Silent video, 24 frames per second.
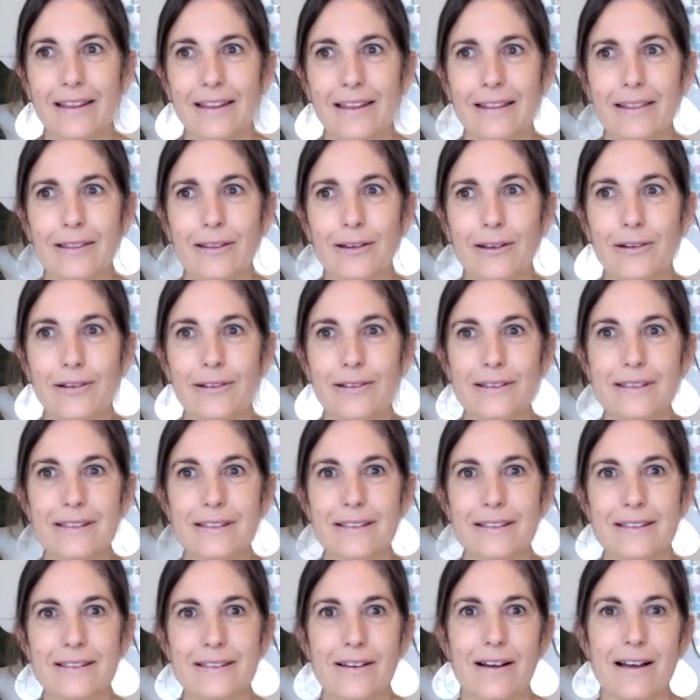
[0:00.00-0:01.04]
those
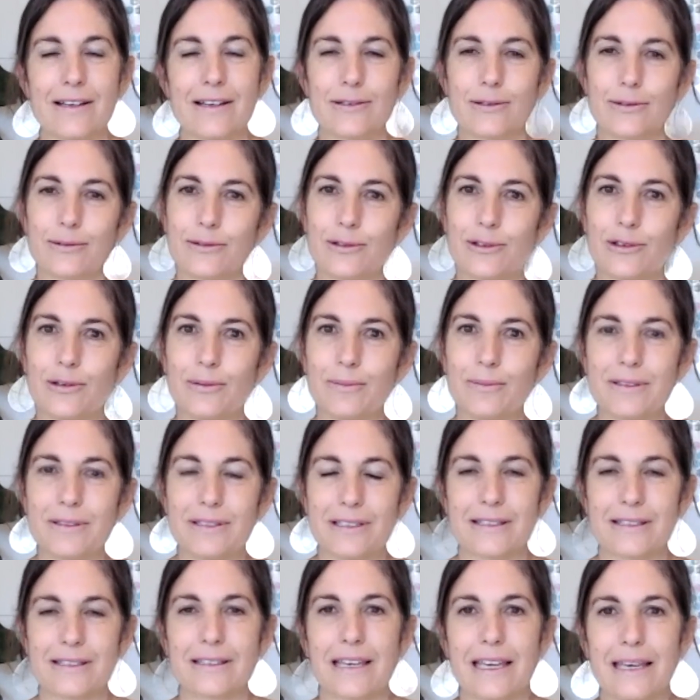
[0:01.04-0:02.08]
societal norms
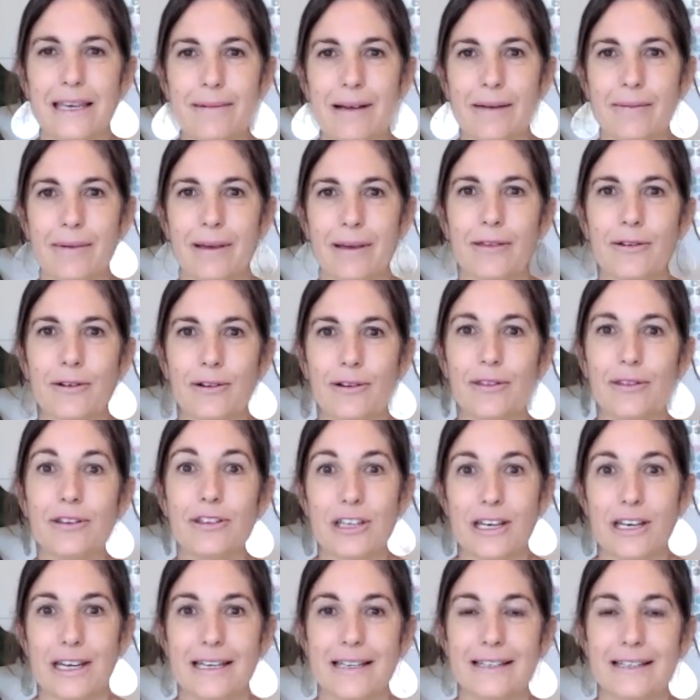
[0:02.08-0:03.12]
just keep coming through the
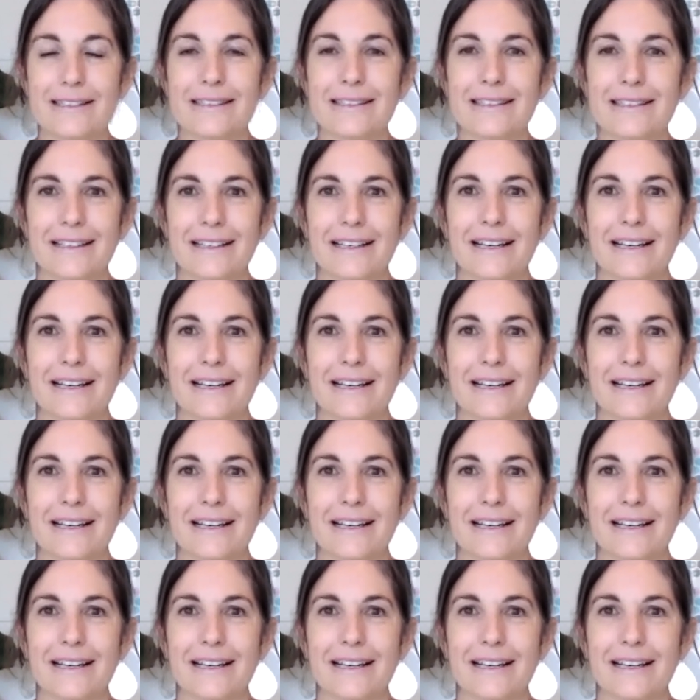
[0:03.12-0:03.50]
genes